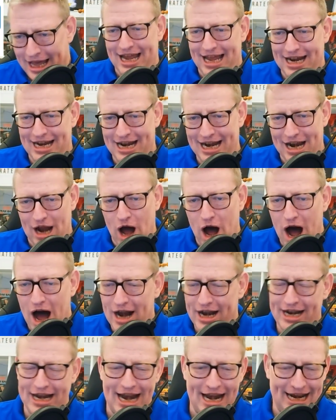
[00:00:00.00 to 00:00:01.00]
in an
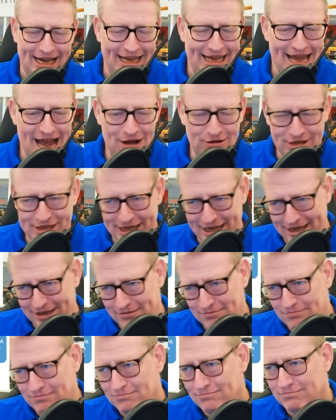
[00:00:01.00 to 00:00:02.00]
audit and
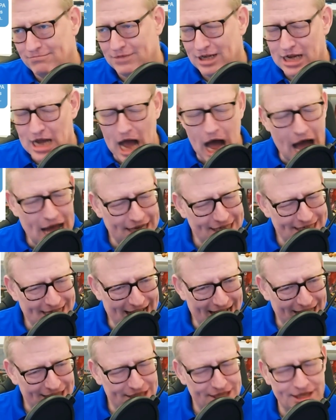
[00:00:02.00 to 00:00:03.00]
accounting
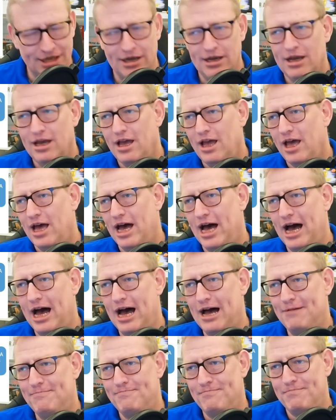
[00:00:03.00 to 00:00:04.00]
context,
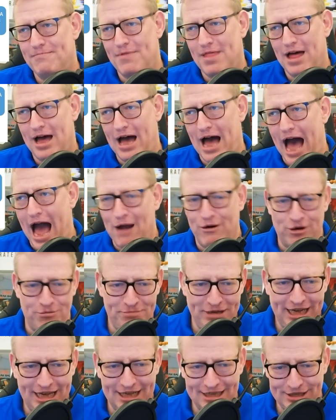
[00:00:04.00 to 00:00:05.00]
I would
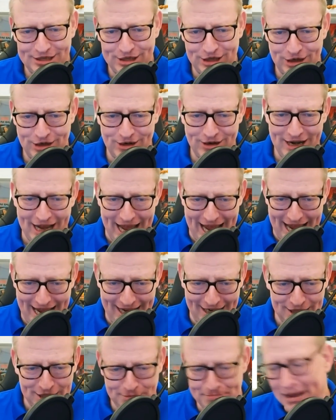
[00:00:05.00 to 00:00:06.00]
be considered
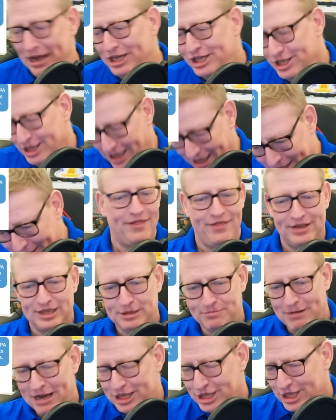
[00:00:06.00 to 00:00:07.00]
a specialist. The
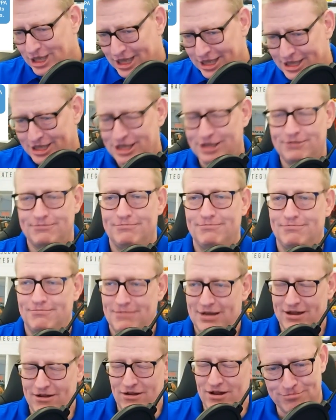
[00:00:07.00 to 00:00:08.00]
specialist
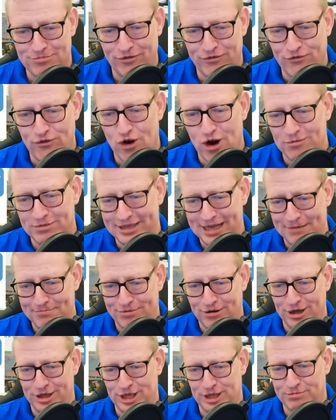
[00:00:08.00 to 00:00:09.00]
performs that
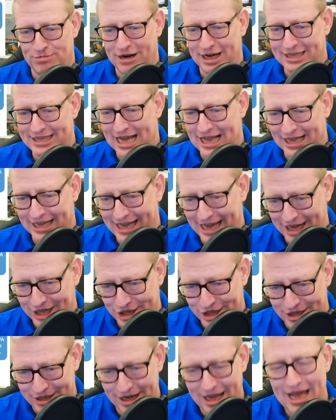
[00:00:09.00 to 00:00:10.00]
purchase price
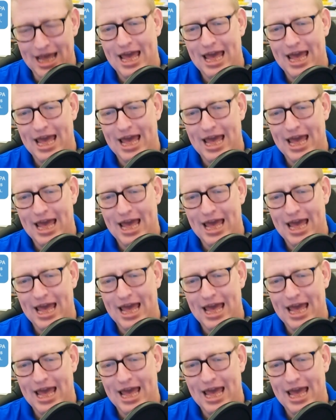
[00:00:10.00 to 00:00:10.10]
allocation,